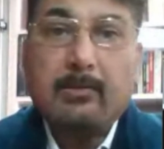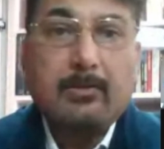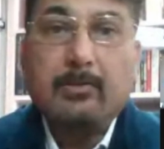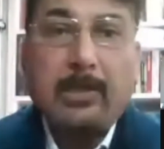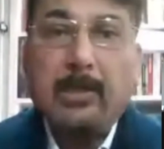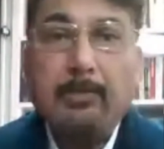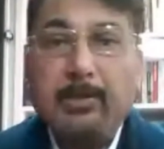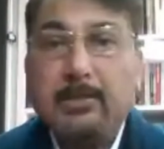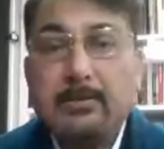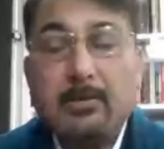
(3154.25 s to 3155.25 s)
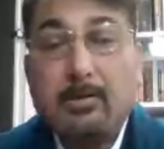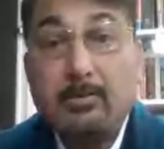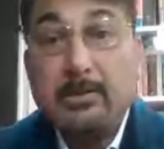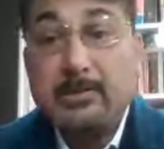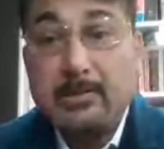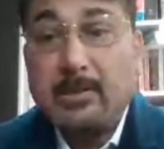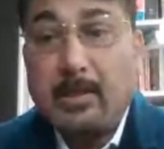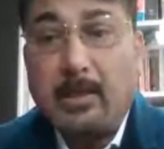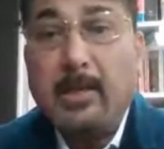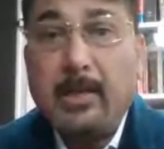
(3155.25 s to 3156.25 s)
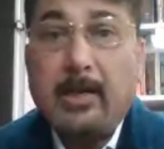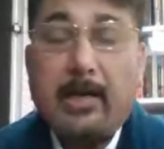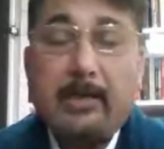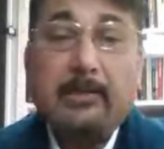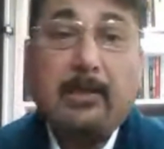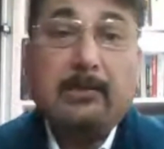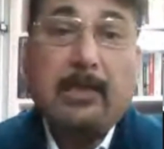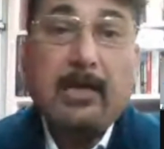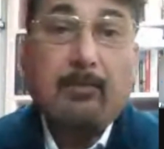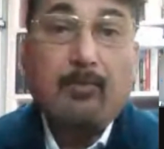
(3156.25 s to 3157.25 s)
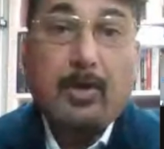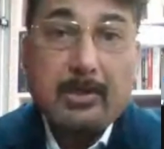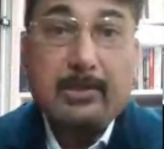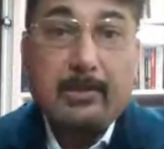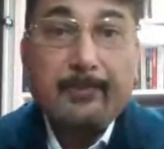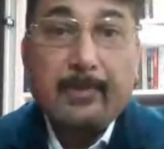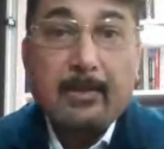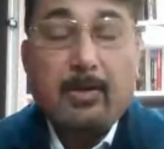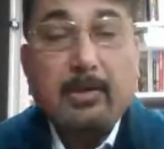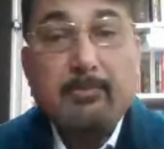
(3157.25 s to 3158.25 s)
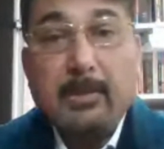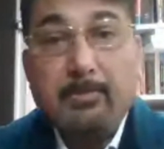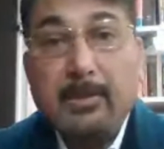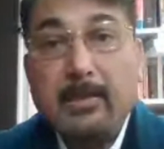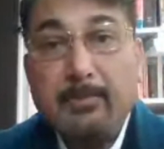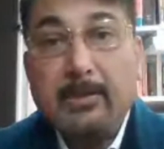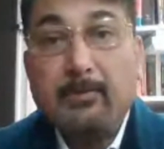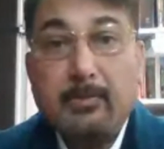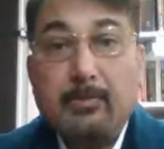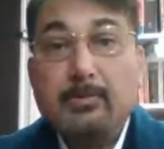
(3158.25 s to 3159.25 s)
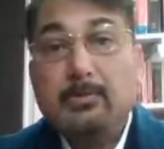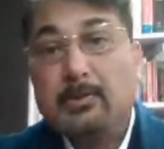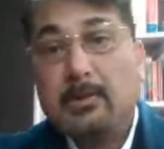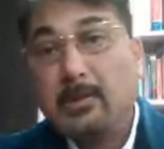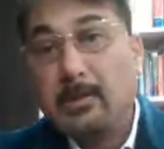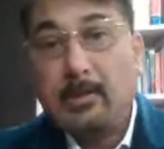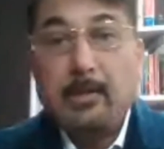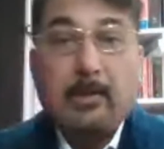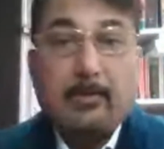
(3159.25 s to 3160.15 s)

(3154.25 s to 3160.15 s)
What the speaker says: So the enemy is not only sitting at the Ladakh border or maybe coming through the